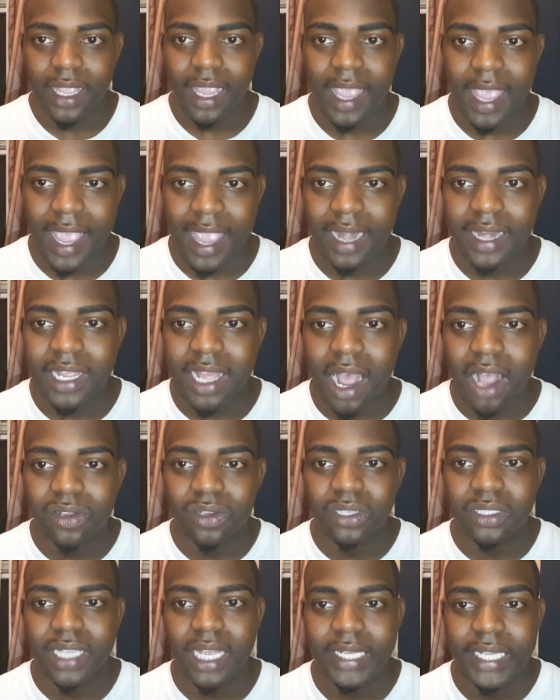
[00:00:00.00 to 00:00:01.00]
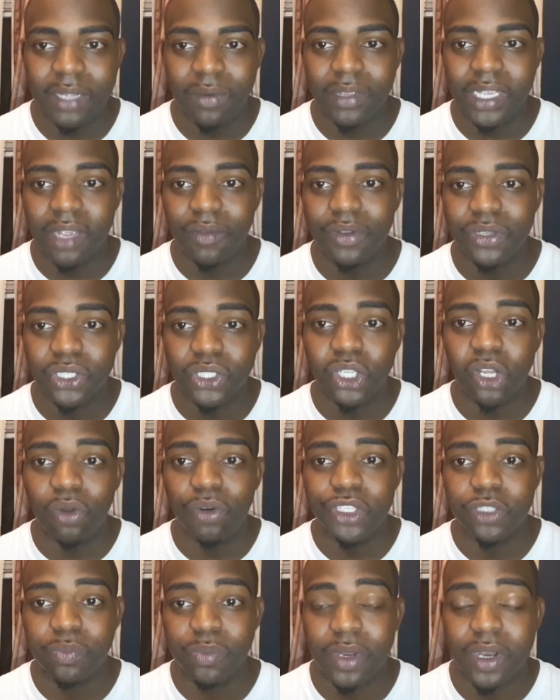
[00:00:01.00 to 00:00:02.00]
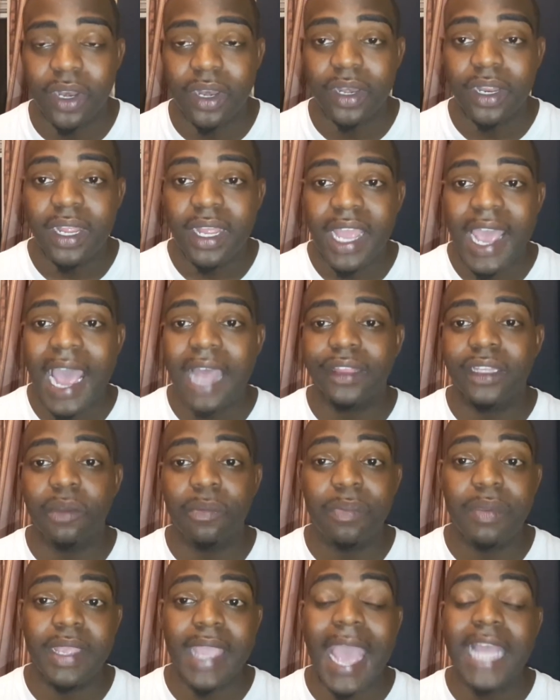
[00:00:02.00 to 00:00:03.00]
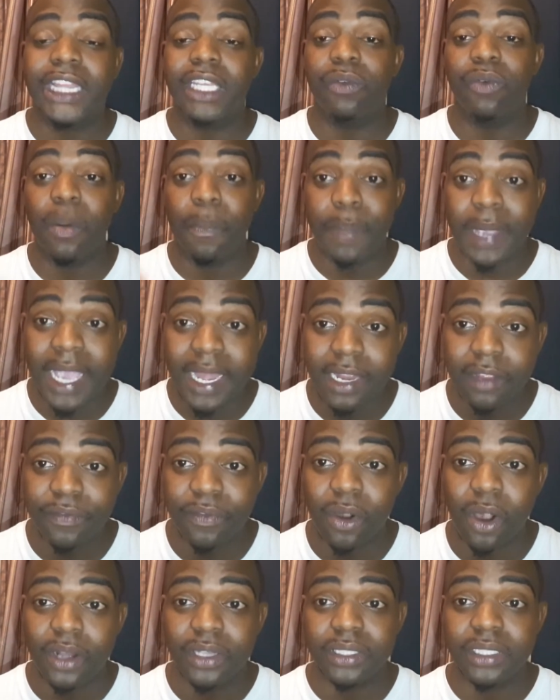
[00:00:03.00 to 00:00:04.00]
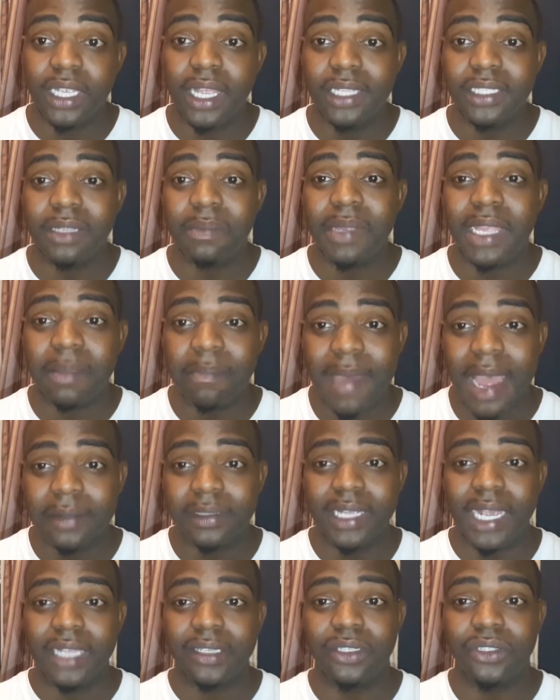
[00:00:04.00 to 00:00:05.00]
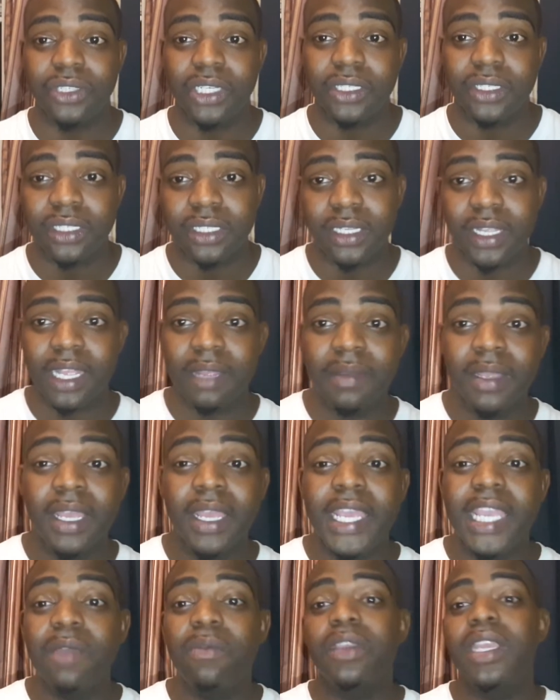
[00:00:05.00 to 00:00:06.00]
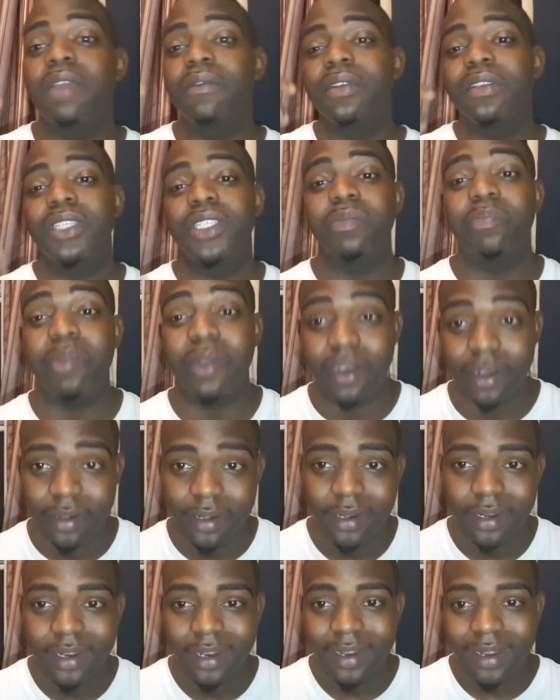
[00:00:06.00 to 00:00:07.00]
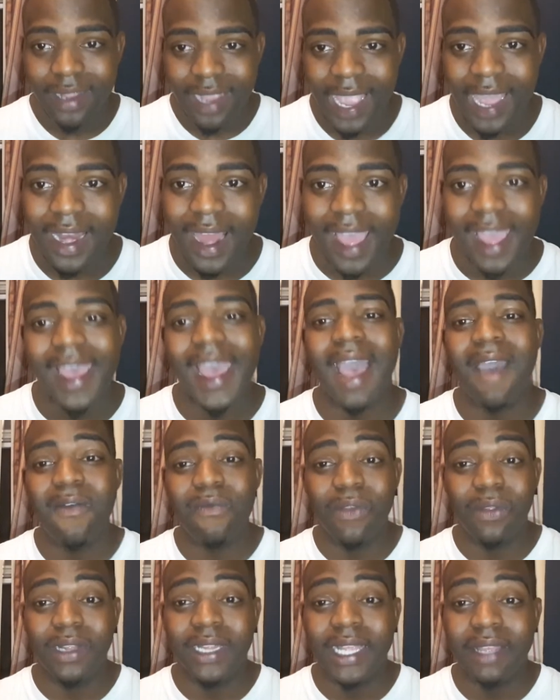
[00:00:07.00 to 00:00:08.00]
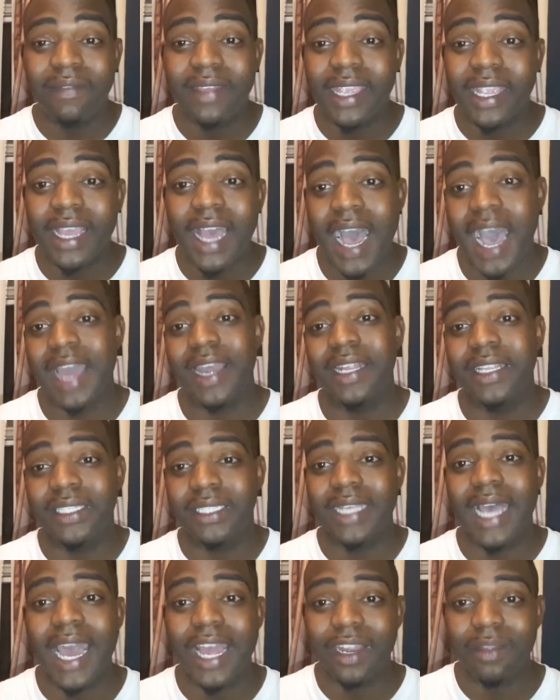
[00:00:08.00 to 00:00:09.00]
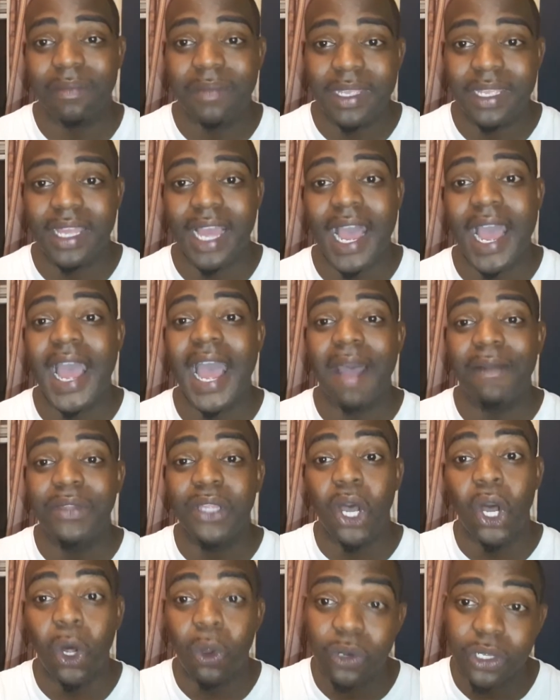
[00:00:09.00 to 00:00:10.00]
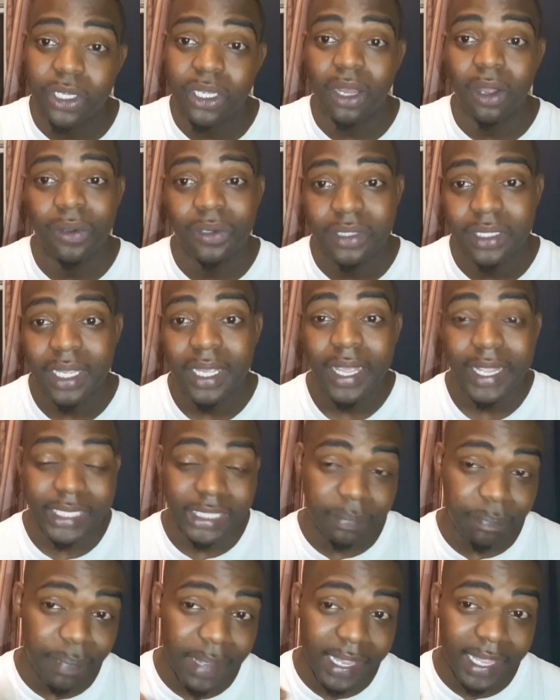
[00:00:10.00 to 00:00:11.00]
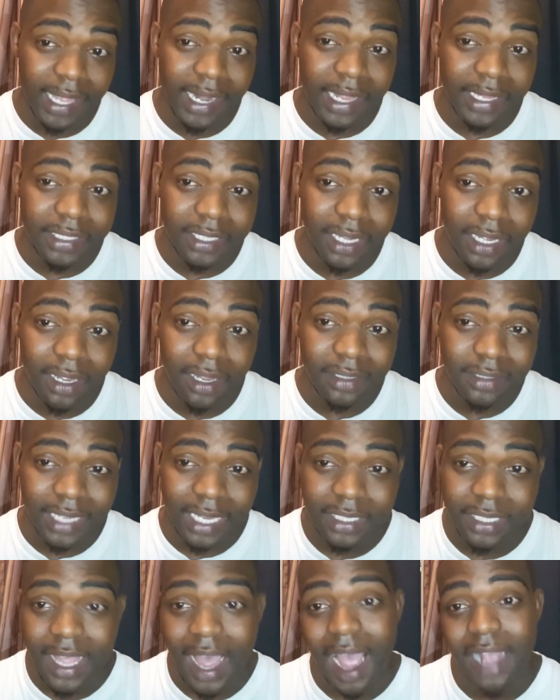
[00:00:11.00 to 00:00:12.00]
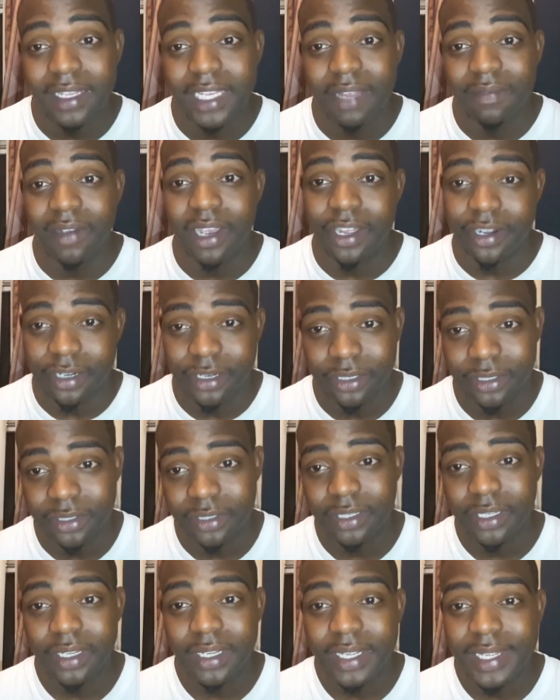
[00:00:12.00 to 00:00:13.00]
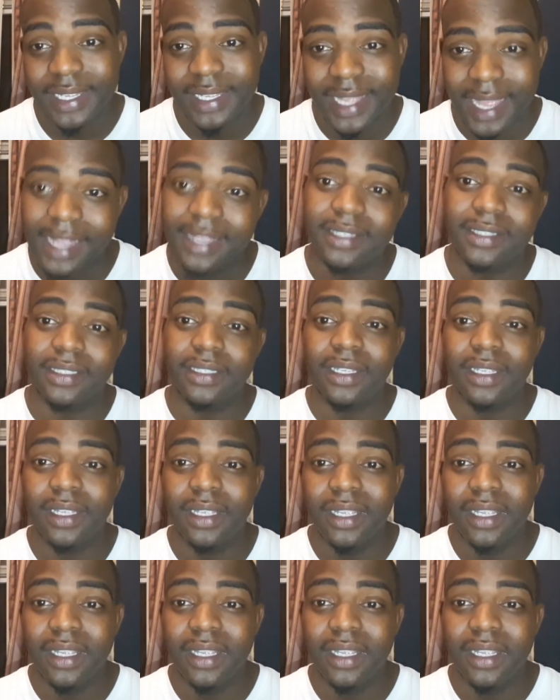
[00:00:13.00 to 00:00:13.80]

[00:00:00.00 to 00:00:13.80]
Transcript: And He also said that He will give us His Holy Spirit after repenting for our sins and being baptized in Jesus' name. He will give us His Spirit. And I have the living God inside of me. I have the Holy Ghost speaking in tongues as God gives others. Yes,